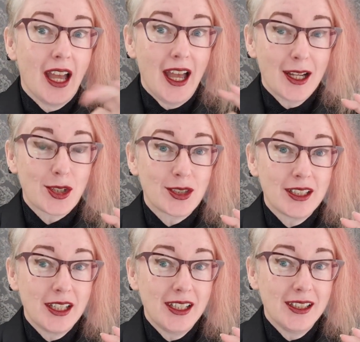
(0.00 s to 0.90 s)

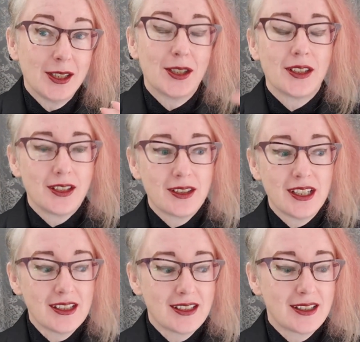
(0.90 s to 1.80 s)
actually,
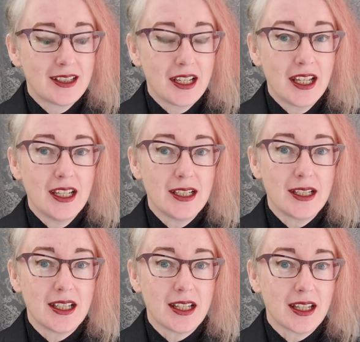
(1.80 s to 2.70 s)
this
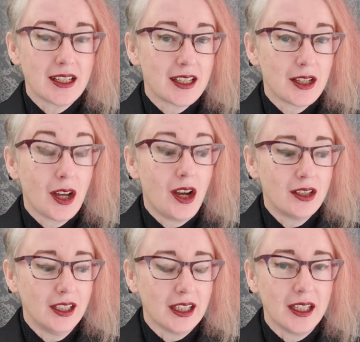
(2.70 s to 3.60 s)
is
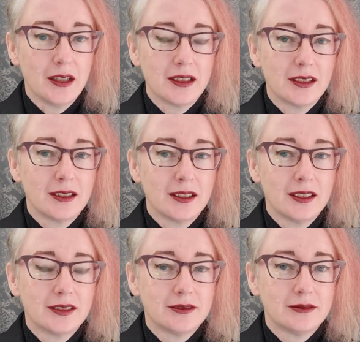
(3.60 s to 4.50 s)
oddly,
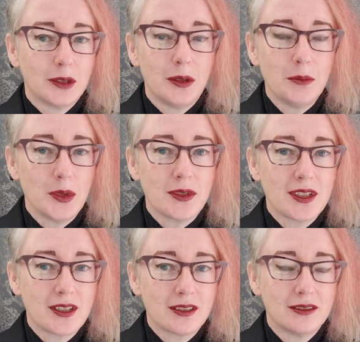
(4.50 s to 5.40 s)

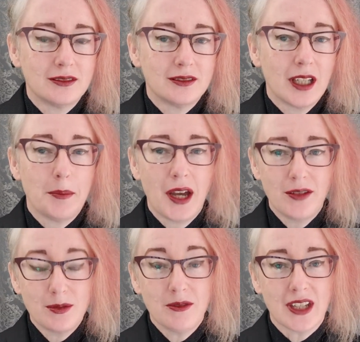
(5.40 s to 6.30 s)
almost,
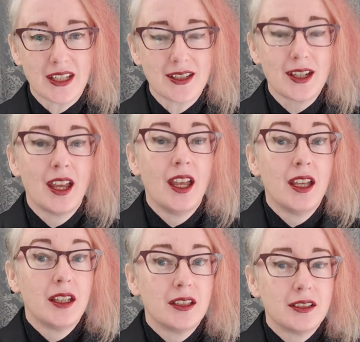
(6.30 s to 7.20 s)
apart from the vest,
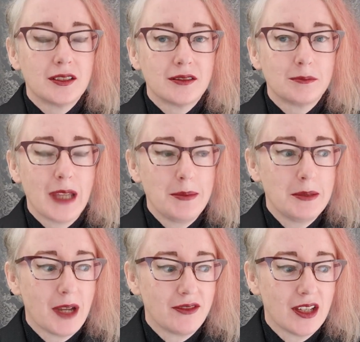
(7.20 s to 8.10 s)

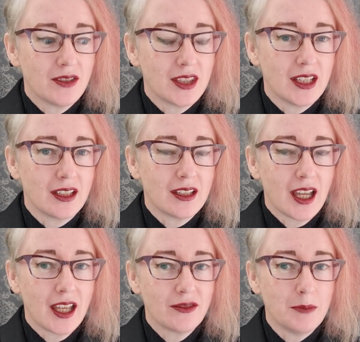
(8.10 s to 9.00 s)
maybe my favorite thing
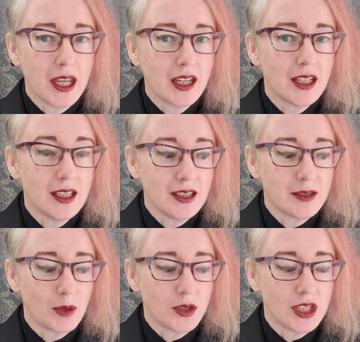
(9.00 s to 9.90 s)
I have made in
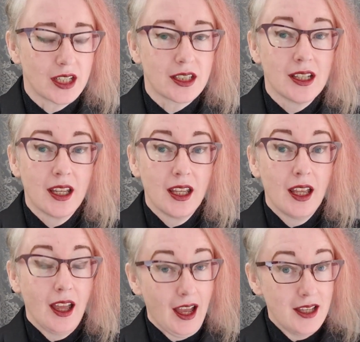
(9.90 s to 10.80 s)
this project.
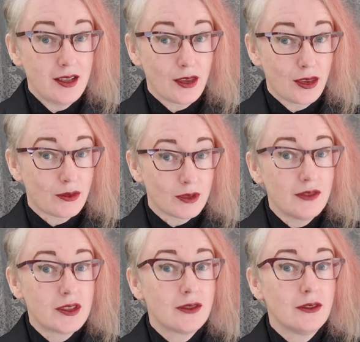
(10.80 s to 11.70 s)
As a
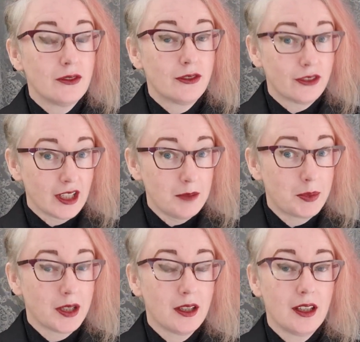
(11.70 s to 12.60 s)
thrift
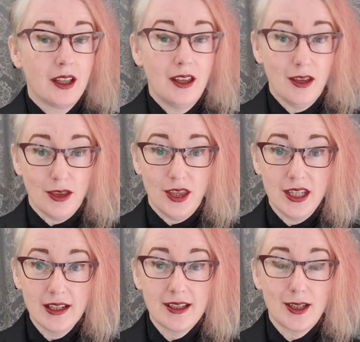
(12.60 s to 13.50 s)
flip,
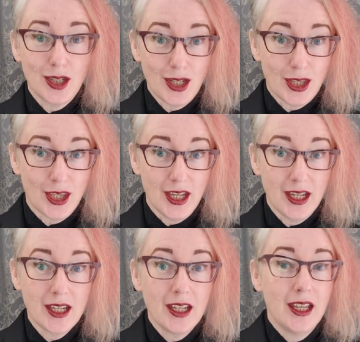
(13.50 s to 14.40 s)
this
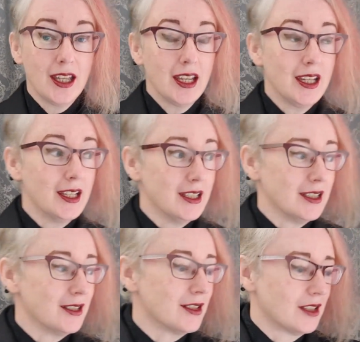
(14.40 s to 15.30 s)
thing
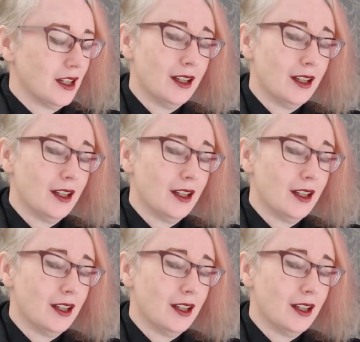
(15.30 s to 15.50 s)
is,